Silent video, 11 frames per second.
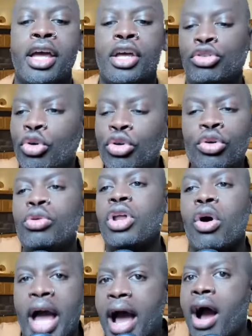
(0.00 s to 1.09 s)
do you
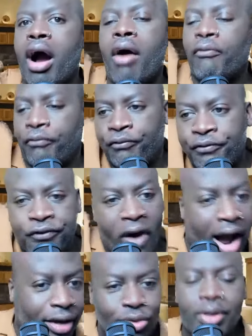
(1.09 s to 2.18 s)
know how
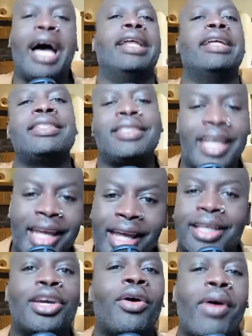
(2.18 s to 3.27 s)
far you gotta
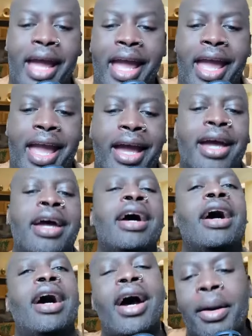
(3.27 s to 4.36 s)
dig your hand
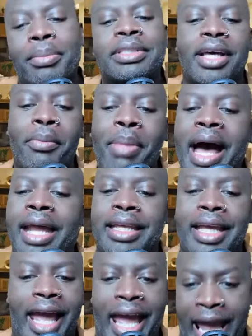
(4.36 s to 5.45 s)
up
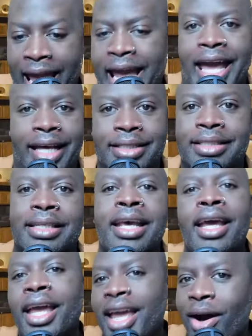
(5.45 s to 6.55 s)
somebody's ass
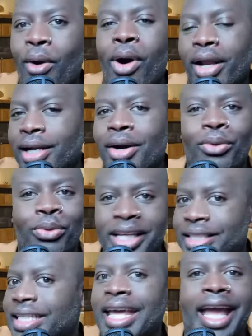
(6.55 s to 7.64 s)
in order to
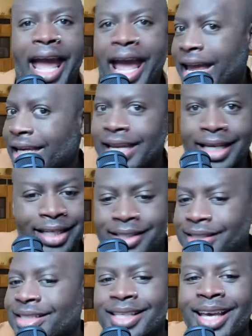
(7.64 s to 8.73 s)
reach their
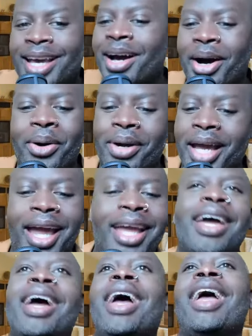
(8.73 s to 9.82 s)
anus? Okay.
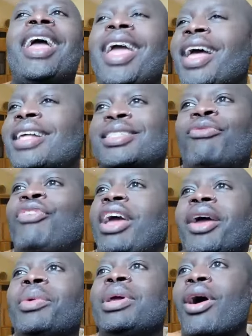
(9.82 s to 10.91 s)
It's
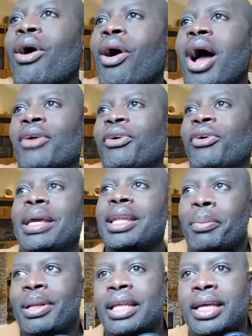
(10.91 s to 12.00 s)
very hard for me to
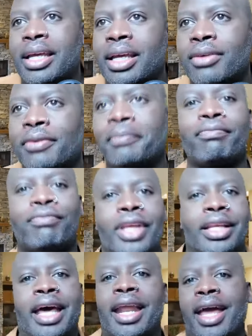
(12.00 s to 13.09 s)
believe
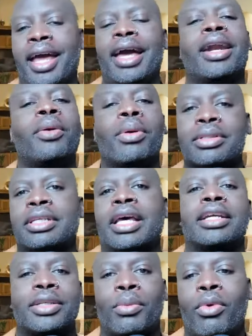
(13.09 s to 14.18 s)
that a
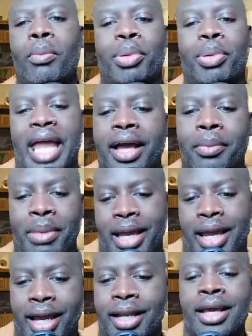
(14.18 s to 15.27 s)
heterosexual black
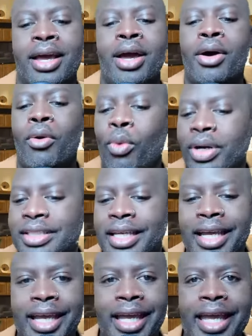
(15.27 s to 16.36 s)
man was
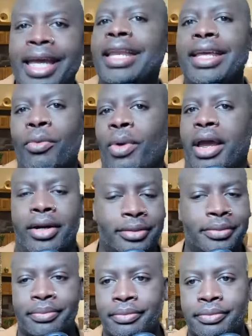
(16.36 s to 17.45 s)
anywhere,
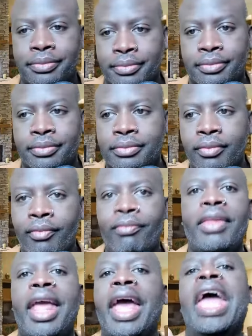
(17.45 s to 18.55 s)

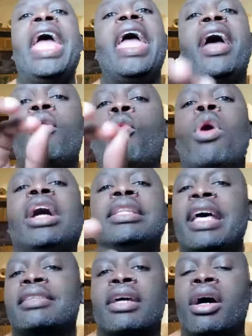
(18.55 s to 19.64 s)
and one
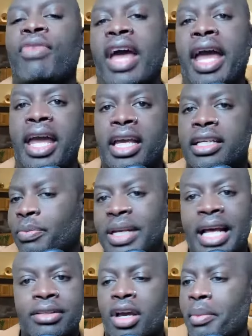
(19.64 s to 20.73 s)
that's of age. We're
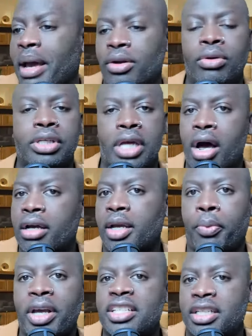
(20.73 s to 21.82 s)
not talking about no young,
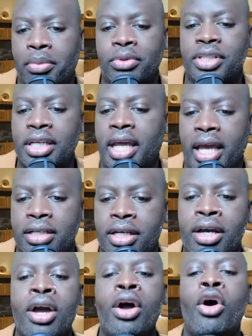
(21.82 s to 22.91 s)
impressionable teenager.
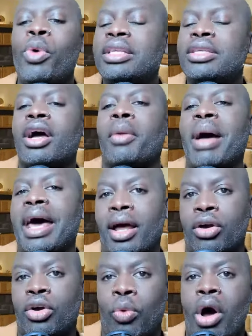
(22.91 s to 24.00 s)
We talk about a
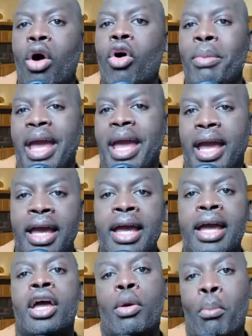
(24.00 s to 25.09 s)
grown man.
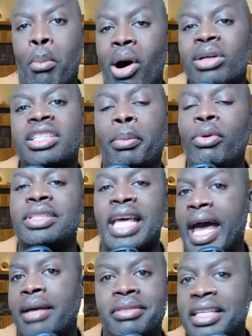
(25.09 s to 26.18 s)
Multiple
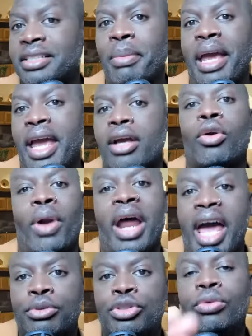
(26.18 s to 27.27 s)
times, this man
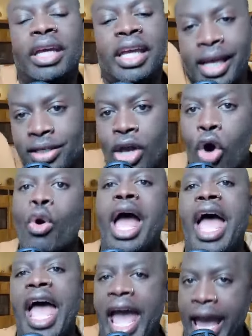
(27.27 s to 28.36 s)
grabbed you in your
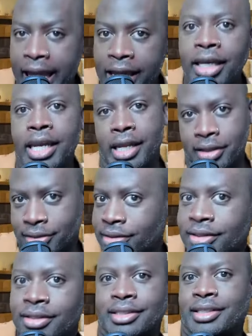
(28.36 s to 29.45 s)

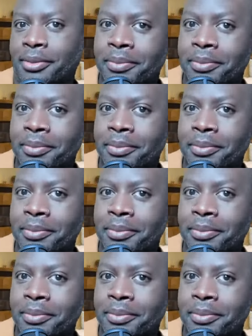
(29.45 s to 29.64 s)
anus.